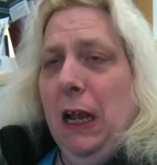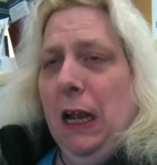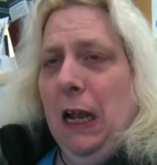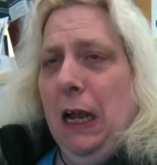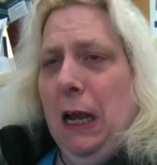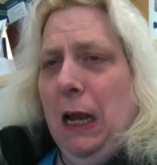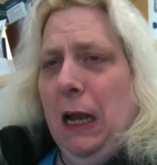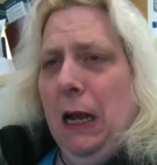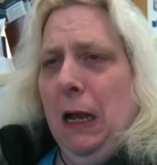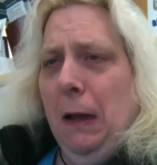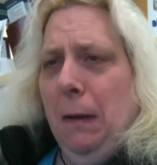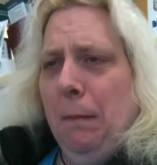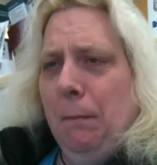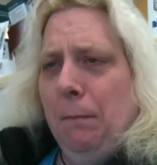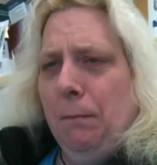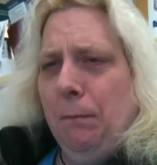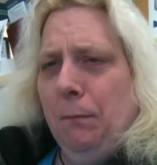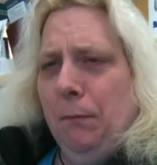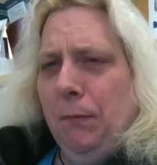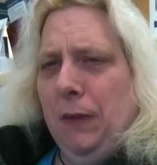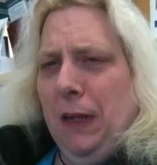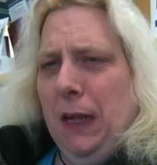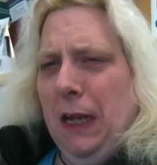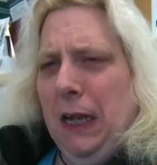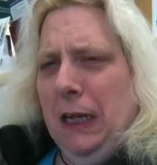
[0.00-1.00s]

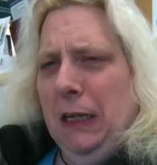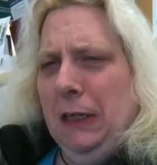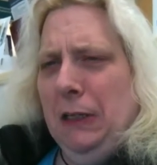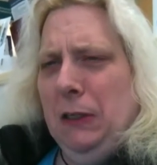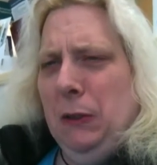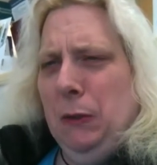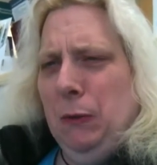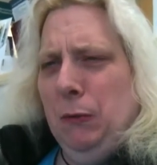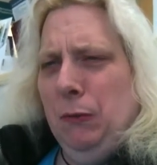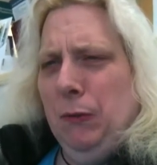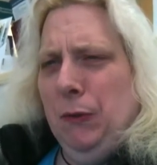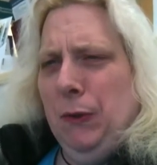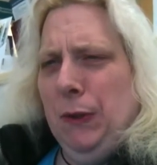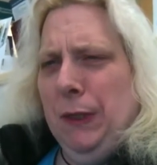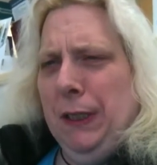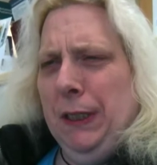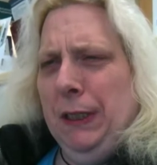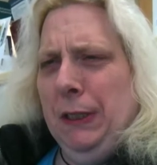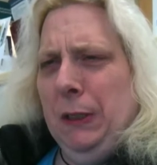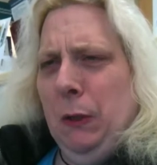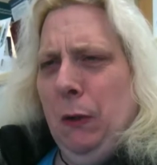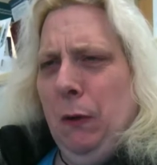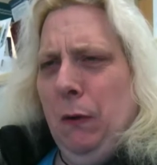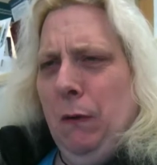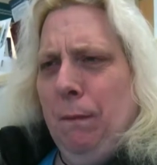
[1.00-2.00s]
I don't really
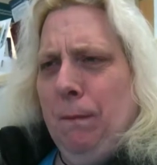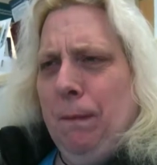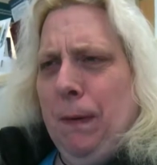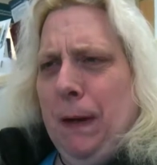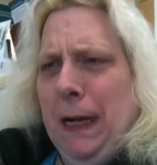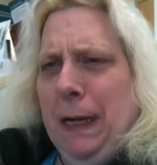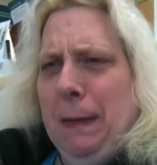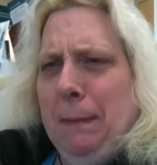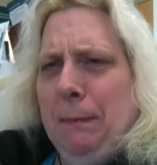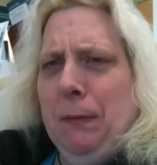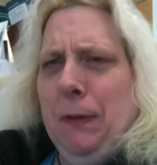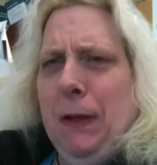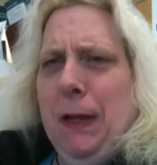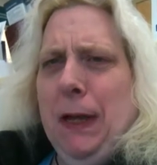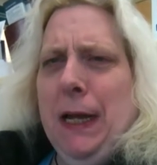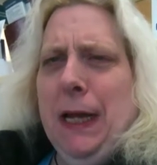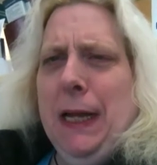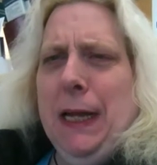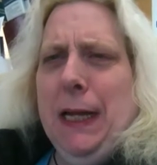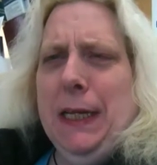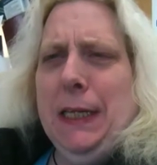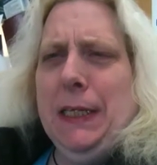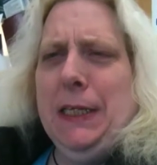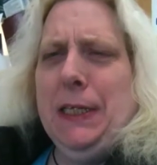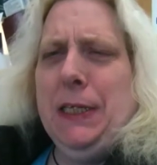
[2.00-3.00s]
know if
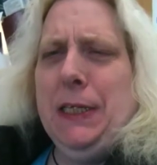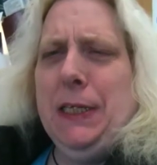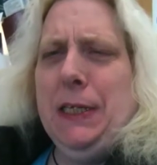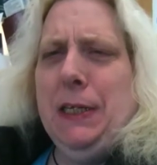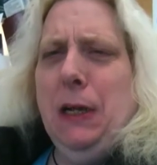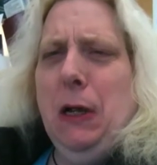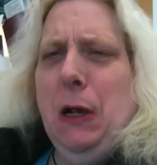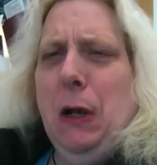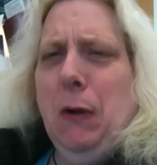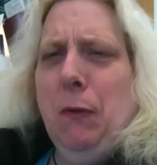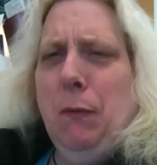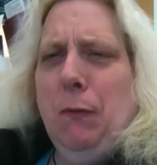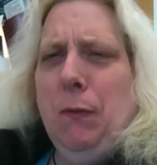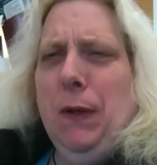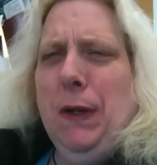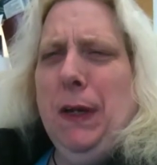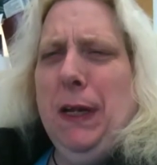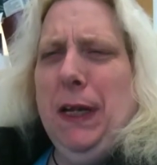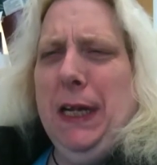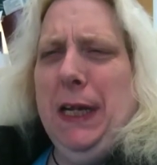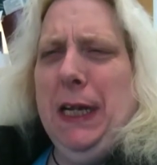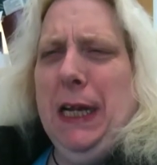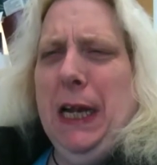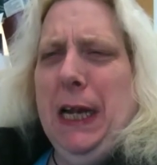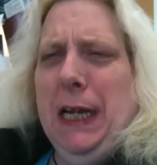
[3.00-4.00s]
pipelines are
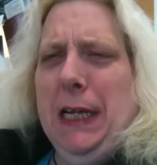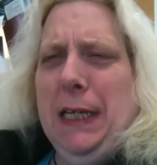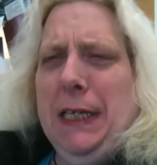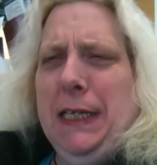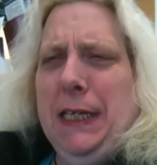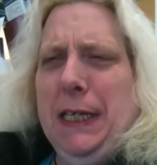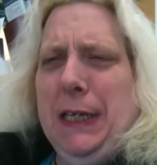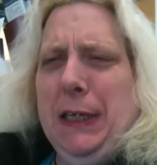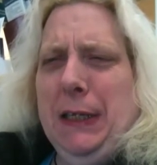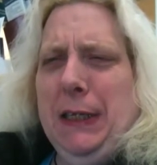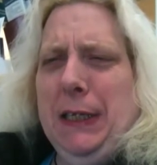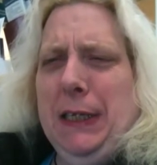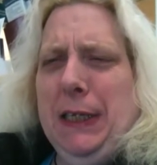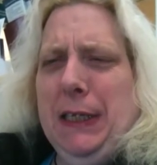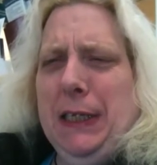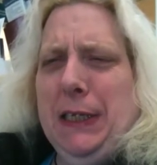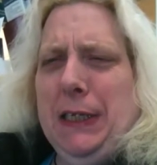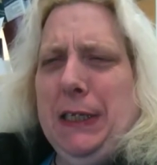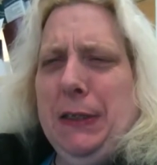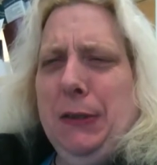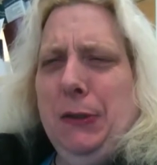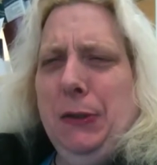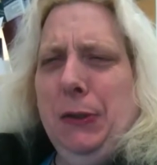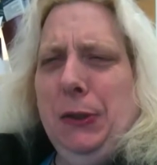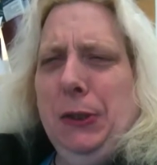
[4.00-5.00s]
really ideally the
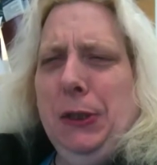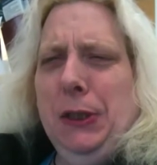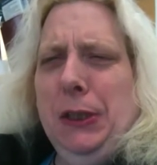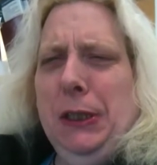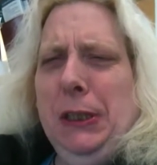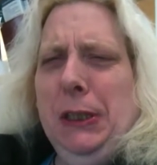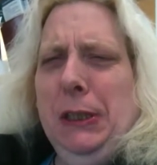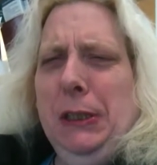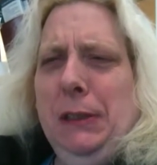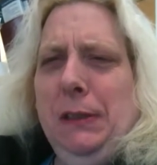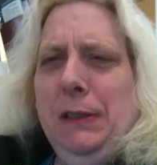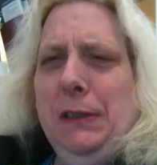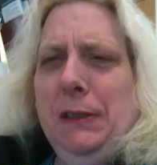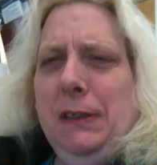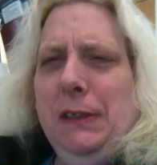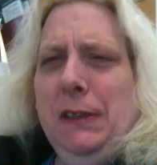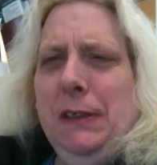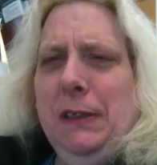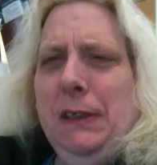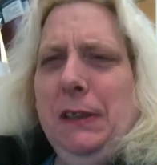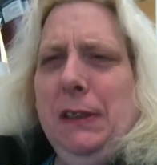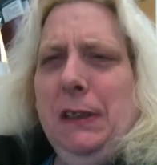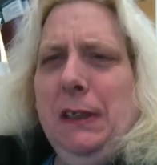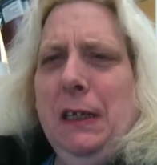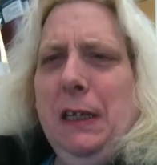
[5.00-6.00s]
solution.
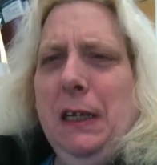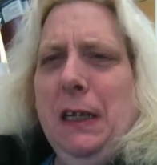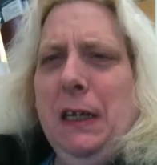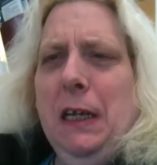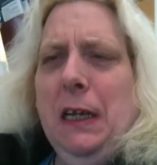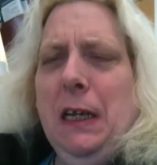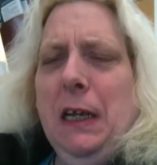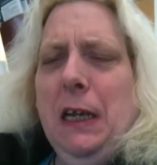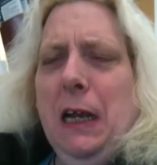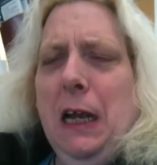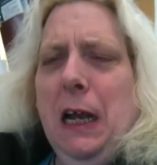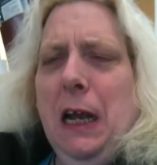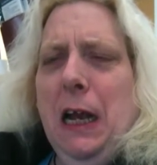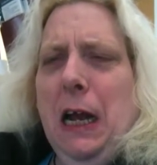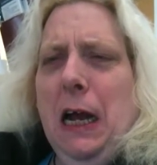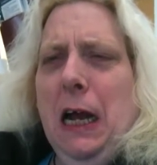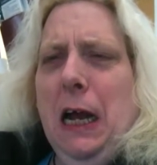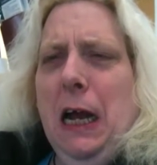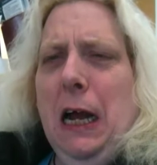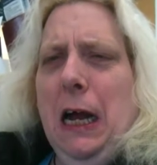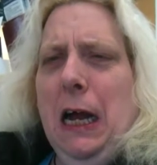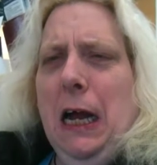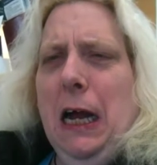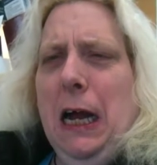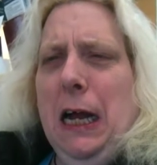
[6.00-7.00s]

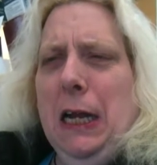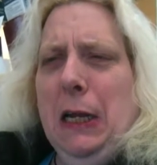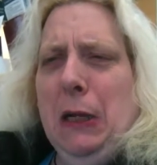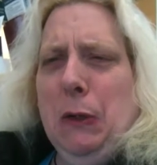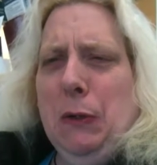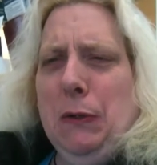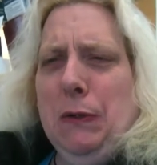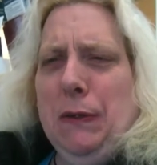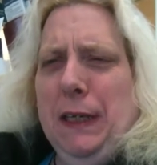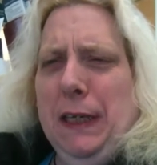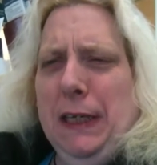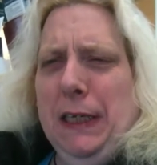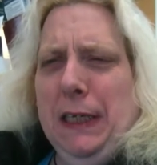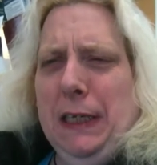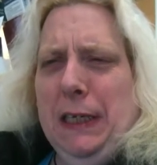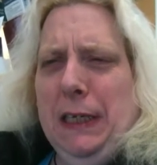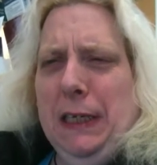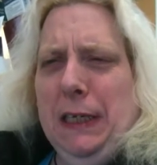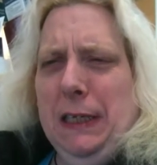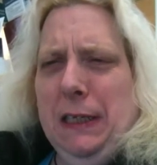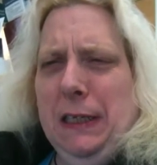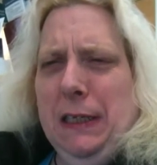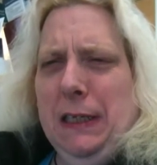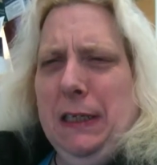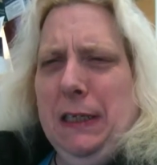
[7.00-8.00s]
I don't think
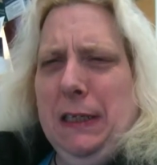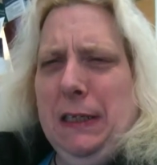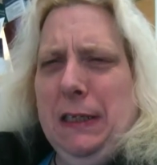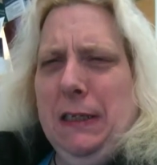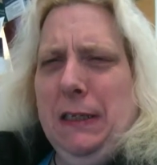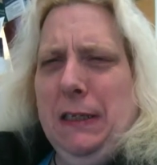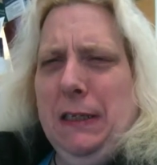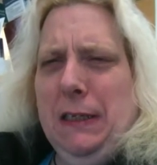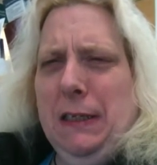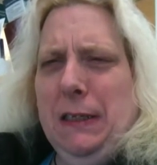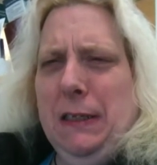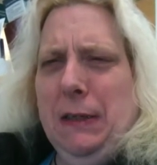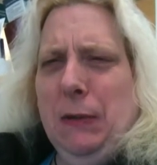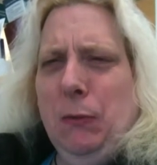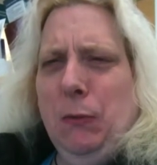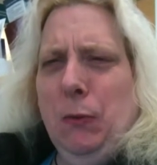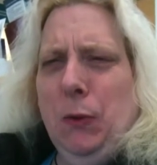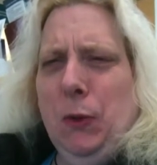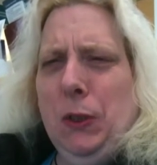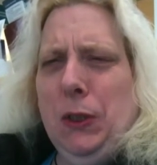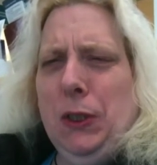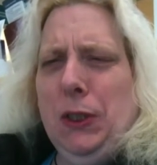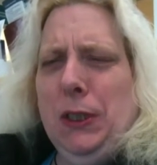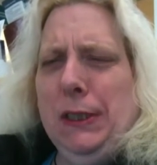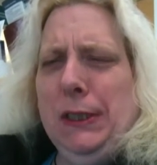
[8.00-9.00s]
they're
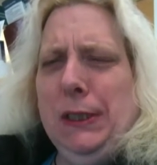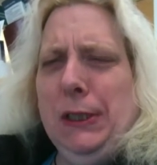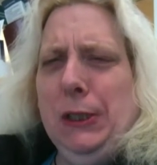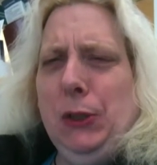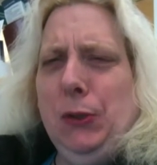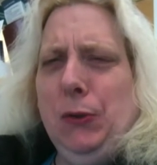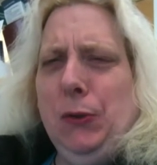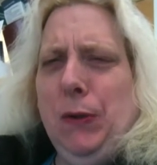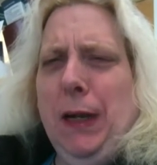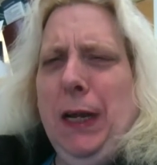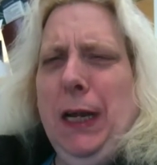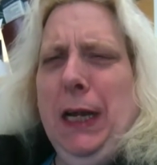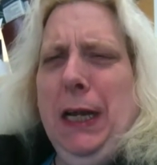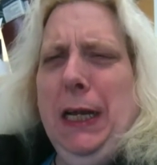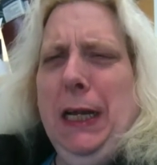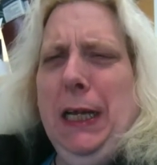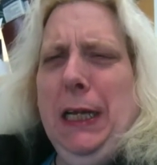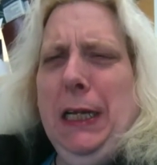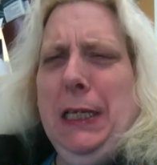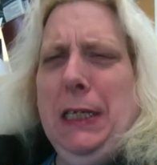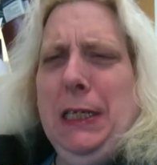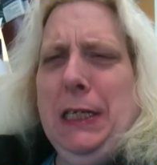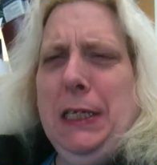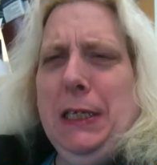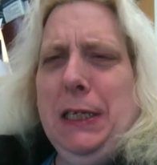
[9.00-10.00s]
worse than
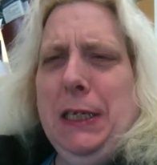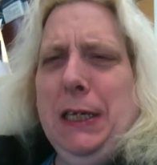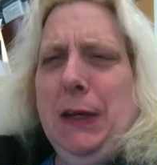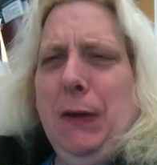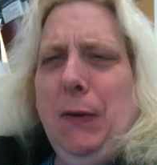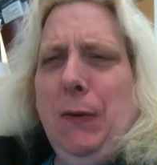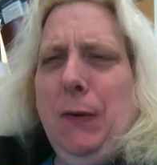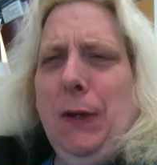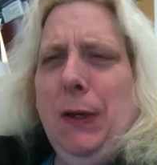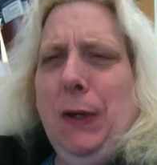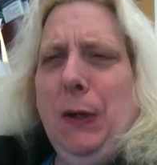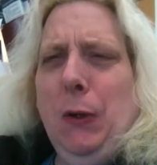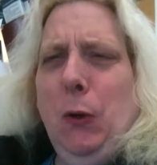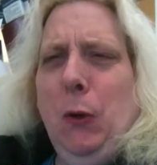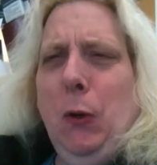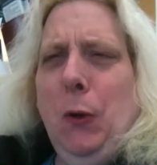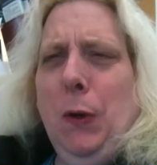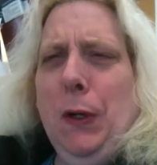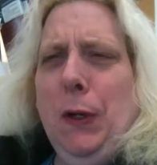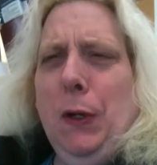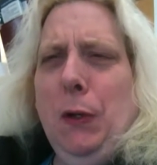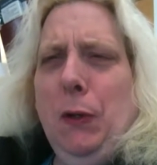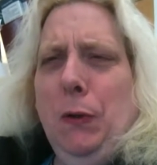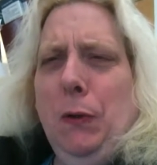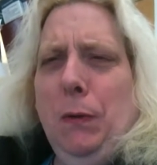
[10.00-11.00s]
trains carrying
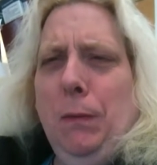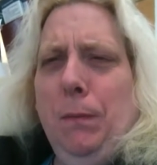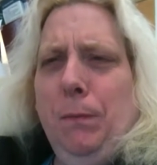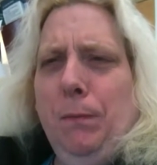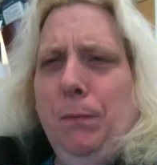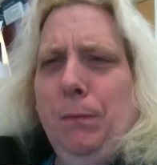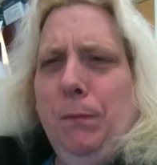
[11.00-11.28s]
oil.